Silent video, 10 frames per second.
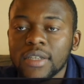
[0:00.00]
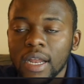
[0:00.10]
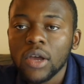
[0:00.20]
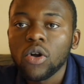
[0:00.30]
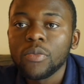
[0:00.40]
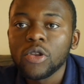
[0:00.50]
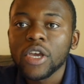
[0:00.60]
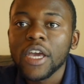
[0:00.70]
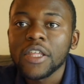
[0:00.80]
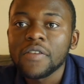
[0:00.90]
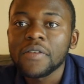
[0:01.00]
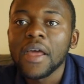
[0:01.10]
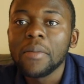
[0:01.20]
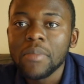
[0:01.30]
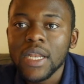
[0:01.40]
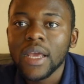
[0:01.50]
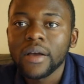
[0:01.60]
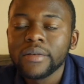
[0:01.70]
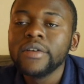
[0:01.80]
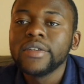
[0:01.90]
telecommunications and media.
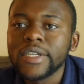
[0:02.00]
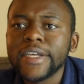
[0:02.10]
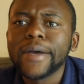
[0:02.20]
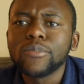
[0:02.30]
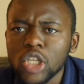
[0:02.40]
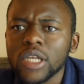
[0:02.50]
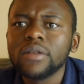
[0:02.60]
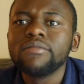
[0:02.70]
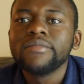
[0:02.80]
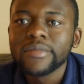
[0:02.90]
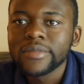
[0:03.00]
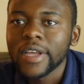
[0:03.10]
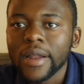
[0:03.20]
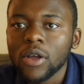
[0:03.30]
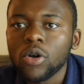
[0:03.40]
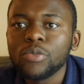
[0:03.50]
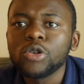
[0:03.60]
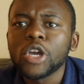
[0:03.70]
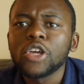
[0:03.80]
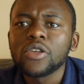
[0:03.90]
TMT,
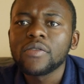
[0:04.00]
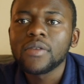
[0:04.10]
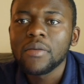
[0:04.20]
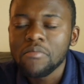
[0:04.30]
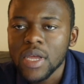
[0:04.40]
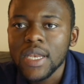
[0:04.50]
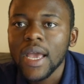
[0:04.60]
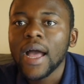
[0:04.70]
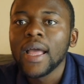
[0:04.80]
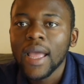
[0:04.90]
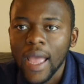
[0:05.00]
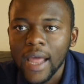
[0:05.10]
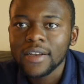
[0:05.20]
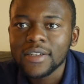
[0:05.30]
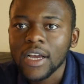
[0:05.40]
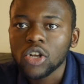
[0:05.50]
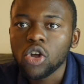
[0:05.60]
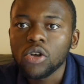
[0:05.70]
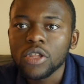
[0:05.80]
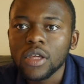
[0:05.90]
telecommunications, media and
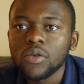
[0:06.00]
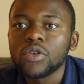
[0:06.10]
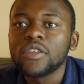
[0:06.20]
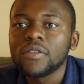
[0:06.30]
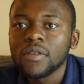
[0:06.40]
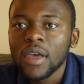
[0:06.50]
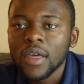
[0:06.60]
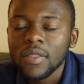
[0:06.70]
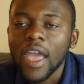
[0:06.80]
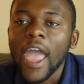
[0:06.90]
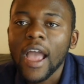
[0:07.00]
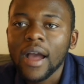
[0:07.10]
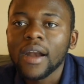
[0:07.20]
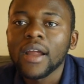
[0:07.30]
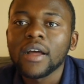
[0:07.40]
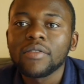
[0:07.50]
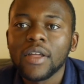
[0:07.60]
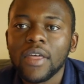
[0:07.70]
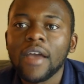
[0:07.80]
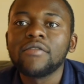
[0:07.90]
technology, which is the anchoring
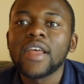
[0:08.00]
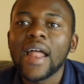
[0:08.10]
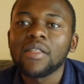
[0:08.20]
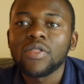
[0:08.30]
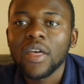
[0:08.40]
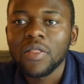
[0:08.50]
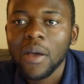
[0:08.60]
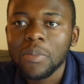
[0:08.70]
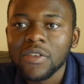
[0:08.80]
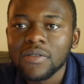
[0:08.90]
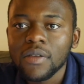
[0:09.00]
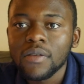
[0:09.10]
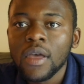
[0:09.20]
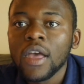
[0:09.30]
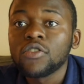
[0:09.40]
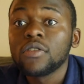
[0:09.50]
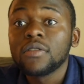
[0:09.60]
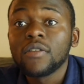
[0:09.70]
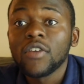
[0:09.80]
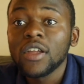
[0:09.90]
that they have done in their business. So this
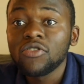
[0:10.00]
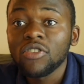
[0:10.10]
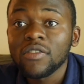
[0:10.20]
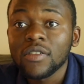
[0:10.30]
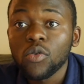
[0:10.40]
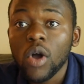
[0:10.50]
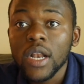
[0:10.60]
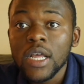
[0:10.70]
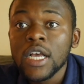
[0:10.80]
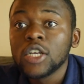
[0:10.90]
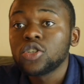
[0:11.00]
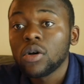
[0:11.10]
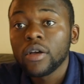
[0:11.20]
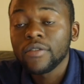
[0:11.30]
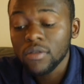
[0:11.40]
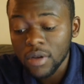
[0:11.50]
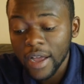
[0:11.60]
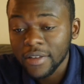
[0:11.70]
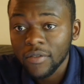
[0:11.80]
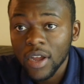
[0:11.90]
is a very interesting one. So if you
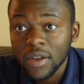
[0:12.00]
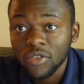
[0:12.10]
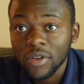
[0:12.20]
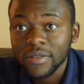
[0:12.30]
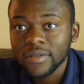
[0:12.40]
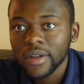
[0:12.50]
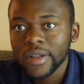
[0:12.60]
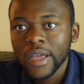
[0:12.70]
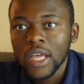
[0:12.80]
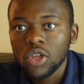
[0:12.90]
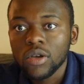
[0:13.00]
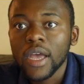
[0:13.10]
guys are very interested, you